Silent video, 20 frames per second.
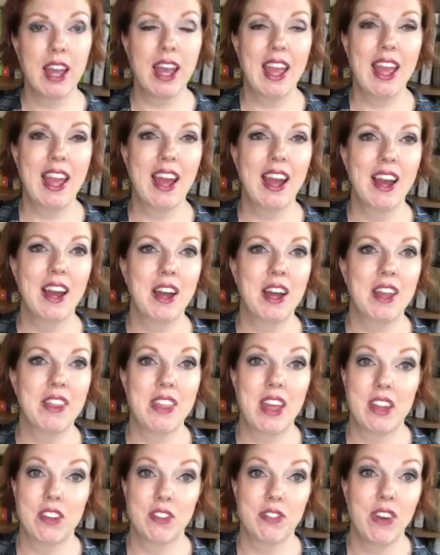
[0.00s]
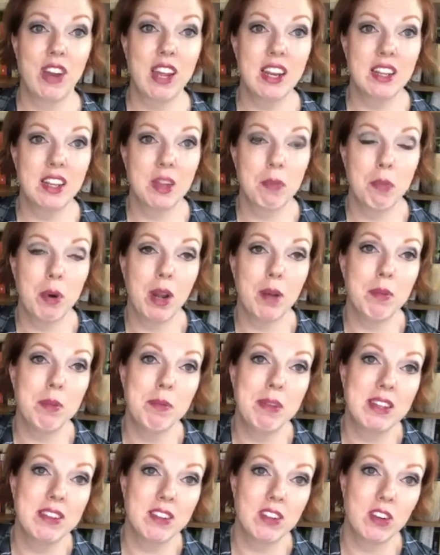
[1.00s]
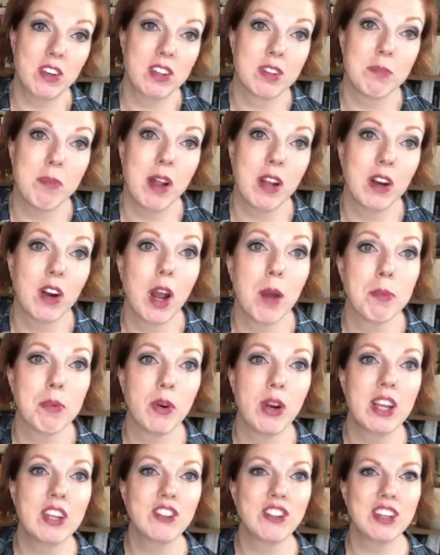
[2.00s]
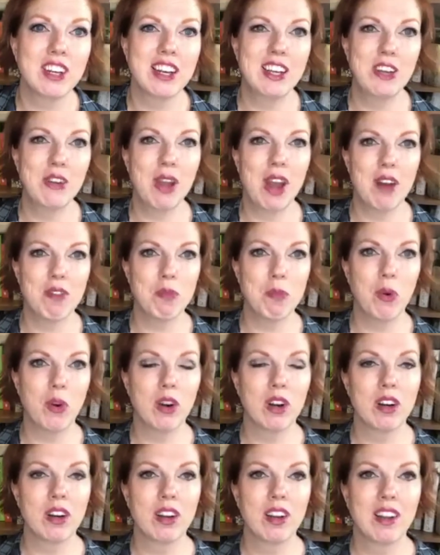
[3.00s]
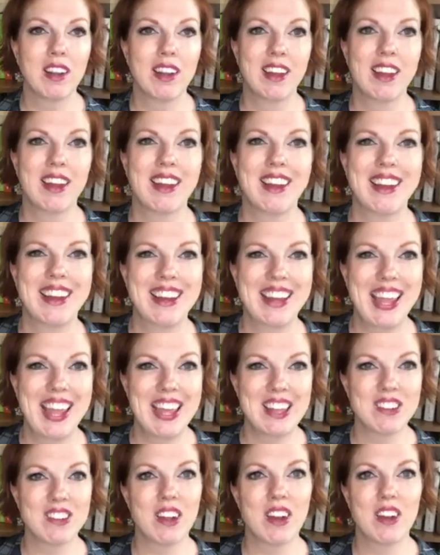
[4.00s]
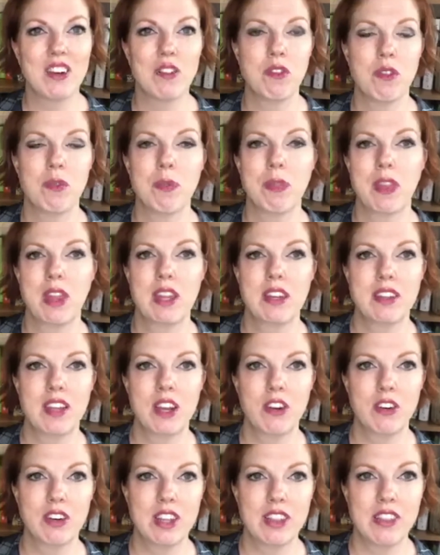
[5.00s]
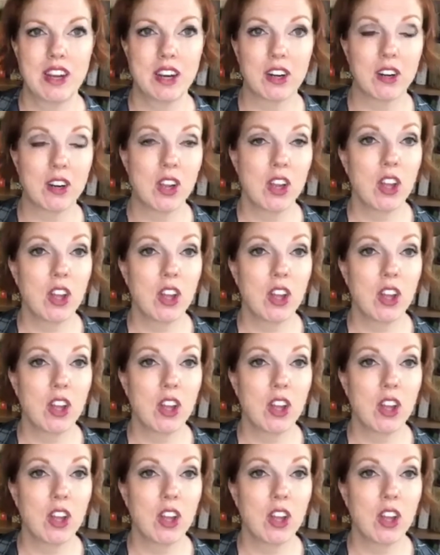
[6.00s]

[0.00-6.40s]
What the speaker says: That's fine. It probably means they're a smaller operation and you have more hands-on integrity there.